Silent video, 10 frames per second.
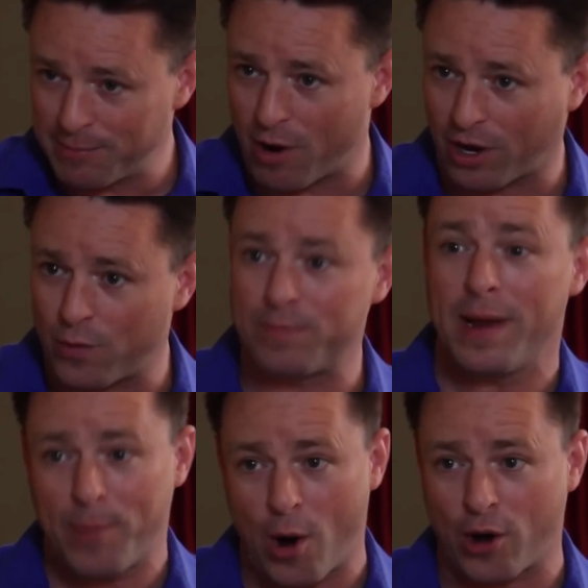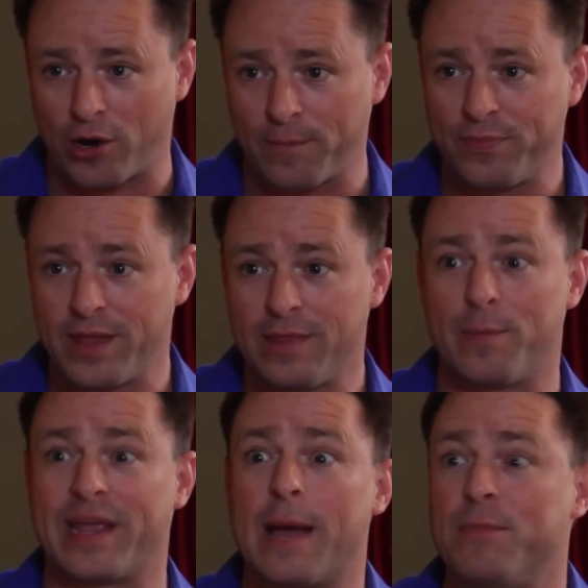at the market with my partner. They're
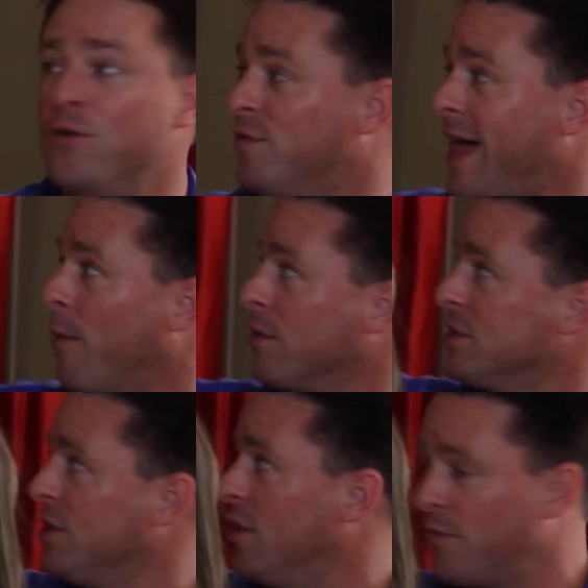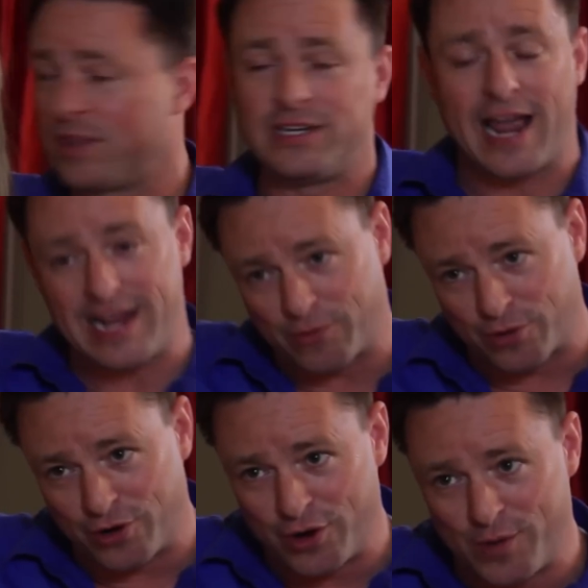picking out new flowers, you know, for the dining
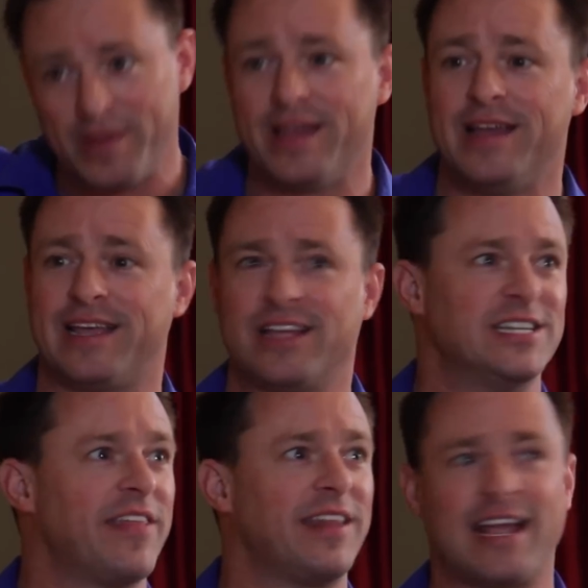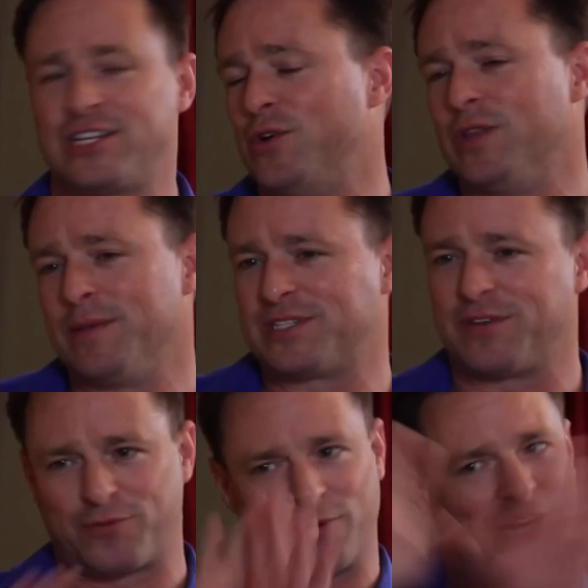room. There's nothing like tulips
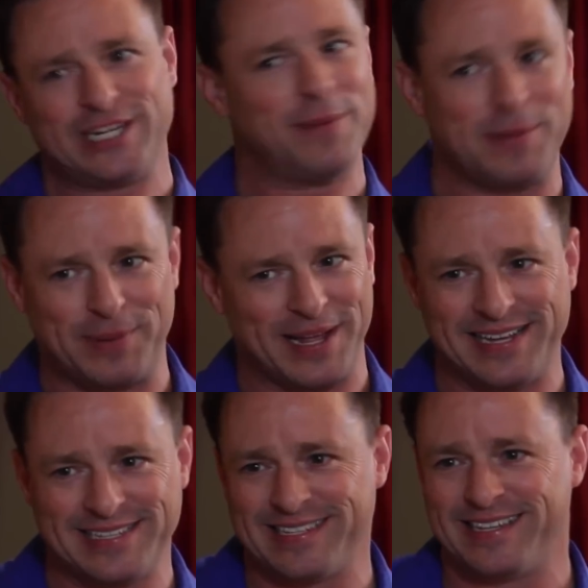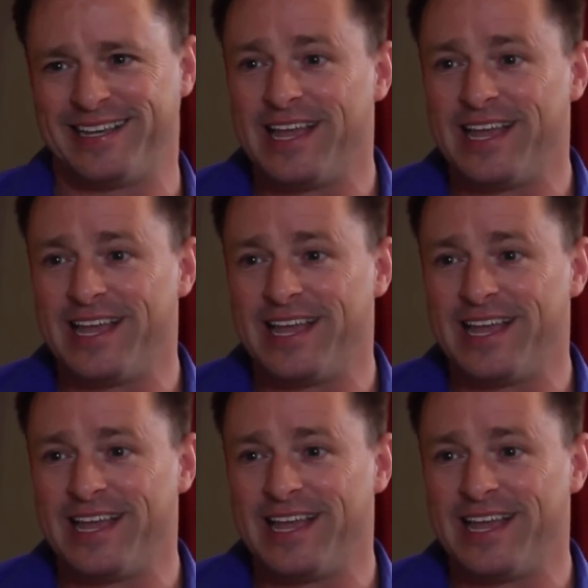to freshen up the place.